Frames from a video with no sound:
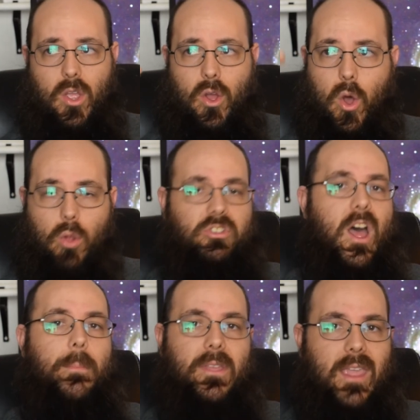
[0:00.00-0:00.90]
whole
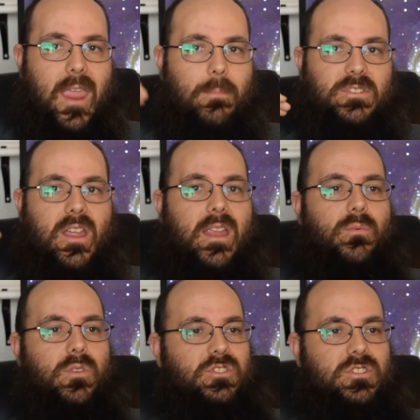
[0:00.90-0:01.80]
top of the
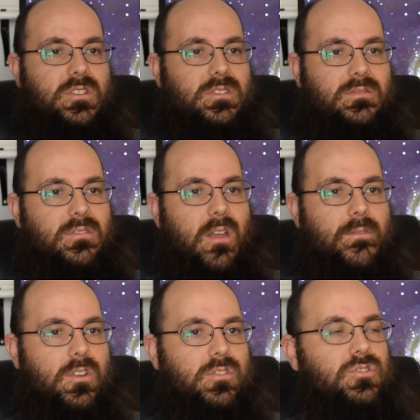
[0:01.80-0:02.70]
campsite was just
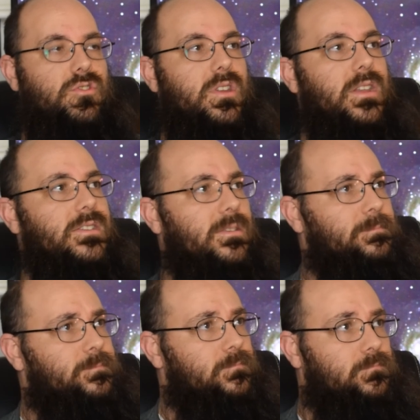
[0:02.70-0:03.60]
covered in trees,
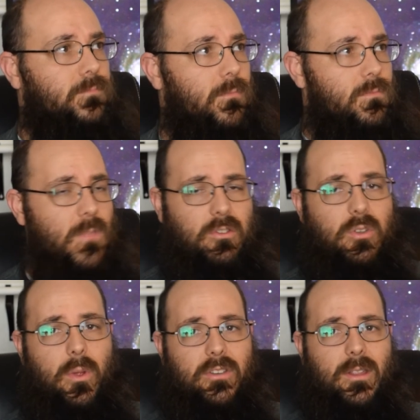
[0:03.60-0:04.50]
so
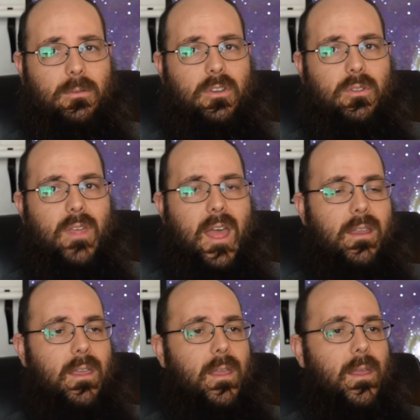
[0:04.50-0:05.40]
I wasn't able to do that.